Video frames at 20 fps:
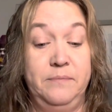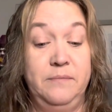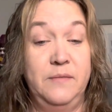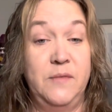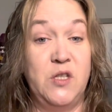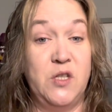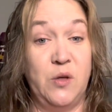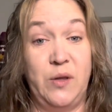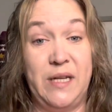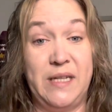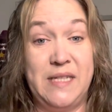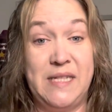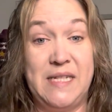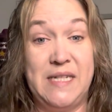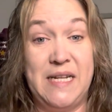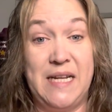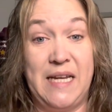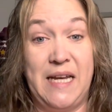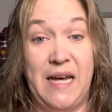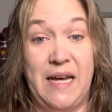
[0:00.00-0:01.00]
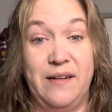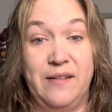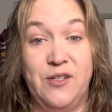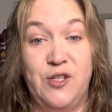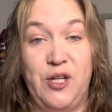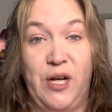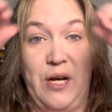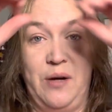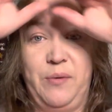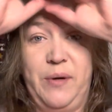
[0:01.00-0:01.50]
So let's dig in,
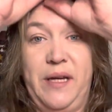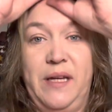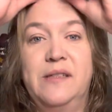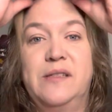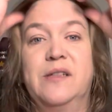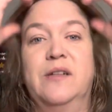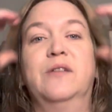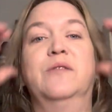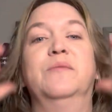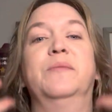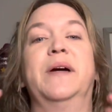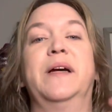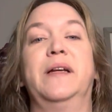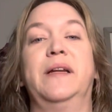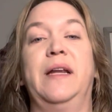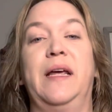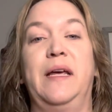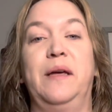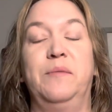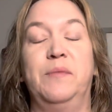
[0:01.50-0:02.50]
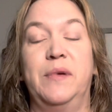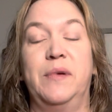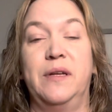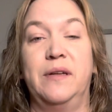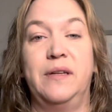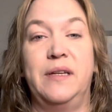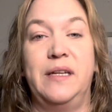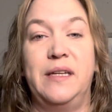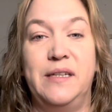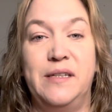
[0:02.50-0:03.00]
shall we? So my name
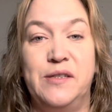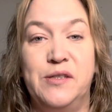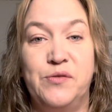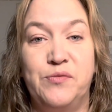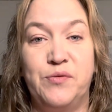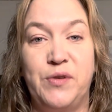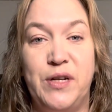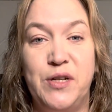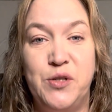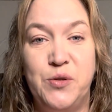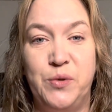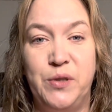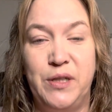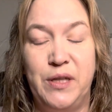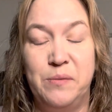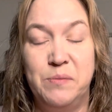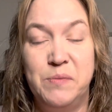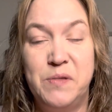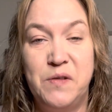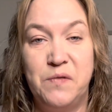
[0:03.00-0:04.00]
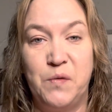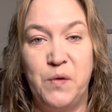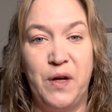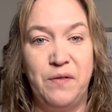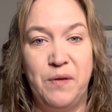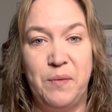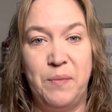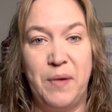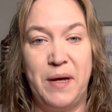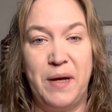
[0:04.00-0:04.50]
is Rachel Williams, if we
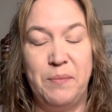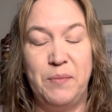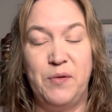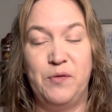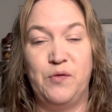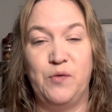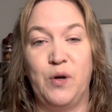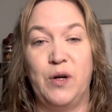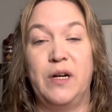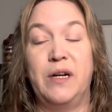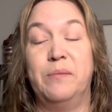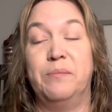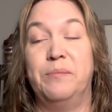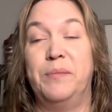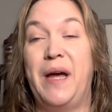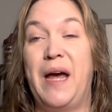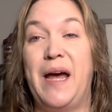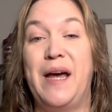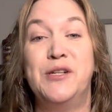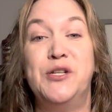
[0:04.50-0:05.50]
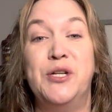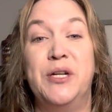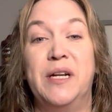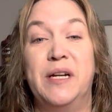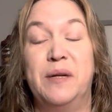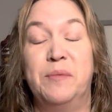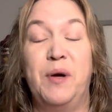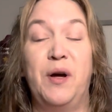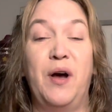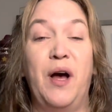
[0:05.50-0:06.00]
haven't met before. I'm
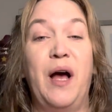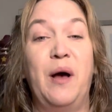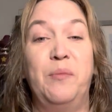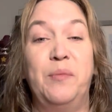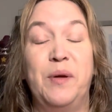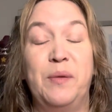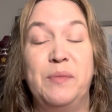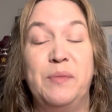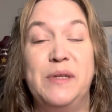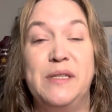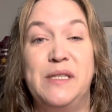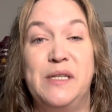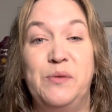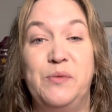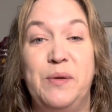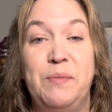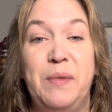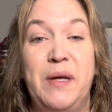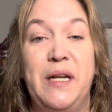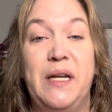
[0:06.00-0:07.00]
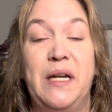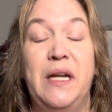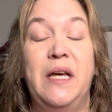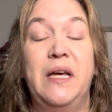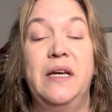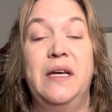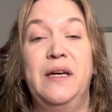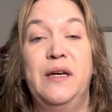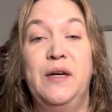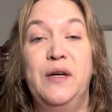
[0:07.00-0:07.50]
passionate about helping busy women
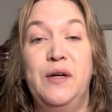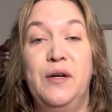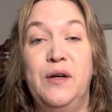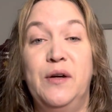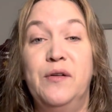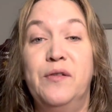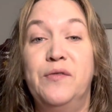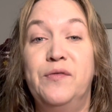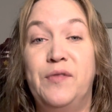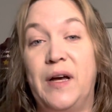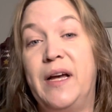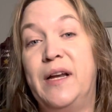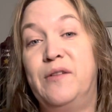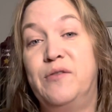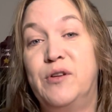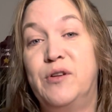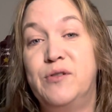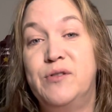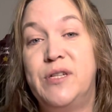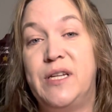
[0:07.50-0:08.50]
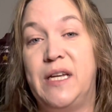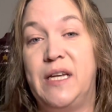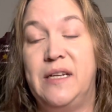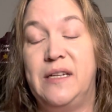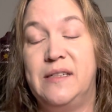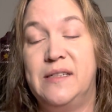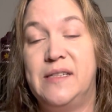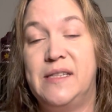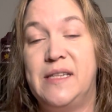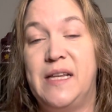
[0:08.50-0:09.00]
find
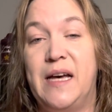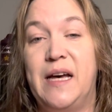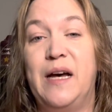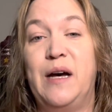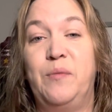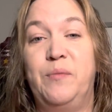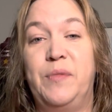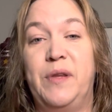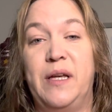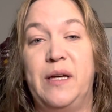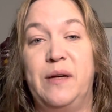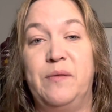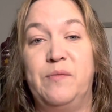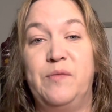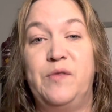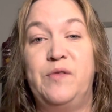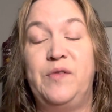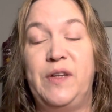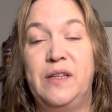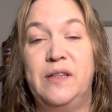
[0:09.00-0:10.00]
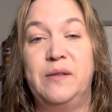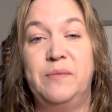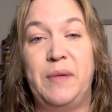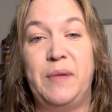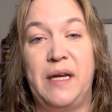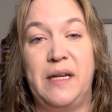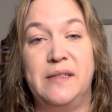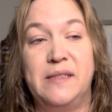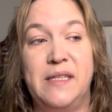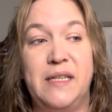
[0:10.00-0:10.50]
routines that help them feel
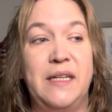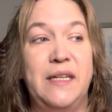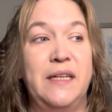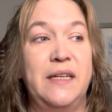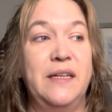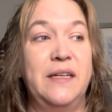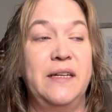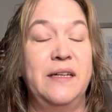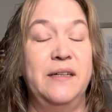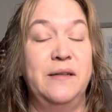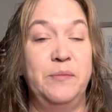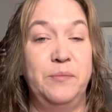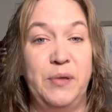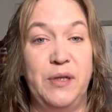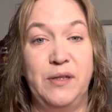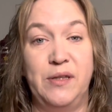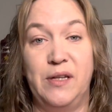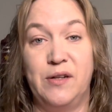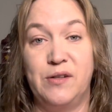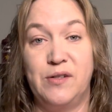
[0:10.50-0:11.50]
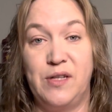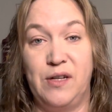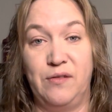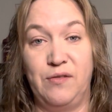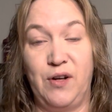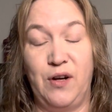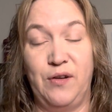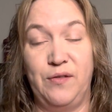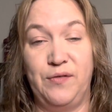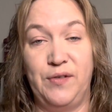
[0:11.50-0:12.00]
amazing, build their
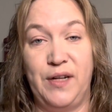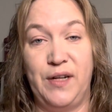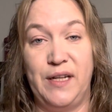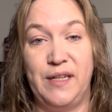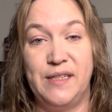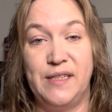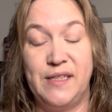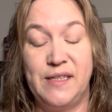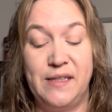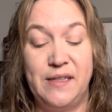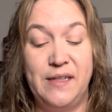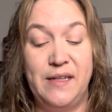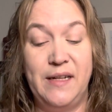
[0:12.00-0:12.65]
self-confidence.